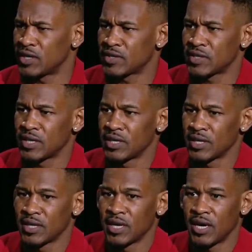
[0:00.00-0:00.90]
Which ones?
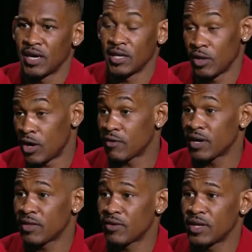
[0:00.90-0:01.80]
Uh,
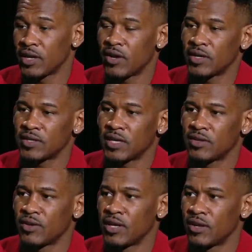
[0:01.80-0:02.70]
Lara, I thought he lost. I
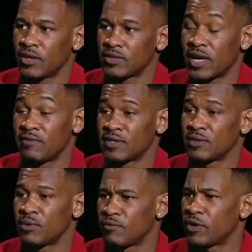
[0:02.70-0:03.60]
thought he lost,
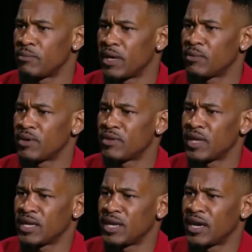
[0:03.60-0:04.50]
obviously, with Floyd Mayweather,
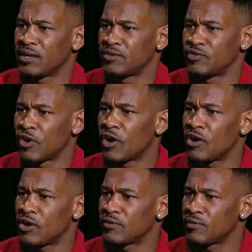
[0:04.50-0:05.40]
that he got a
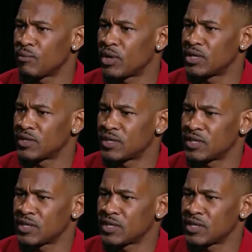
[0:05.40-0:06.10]
draw on from on one, one, decision.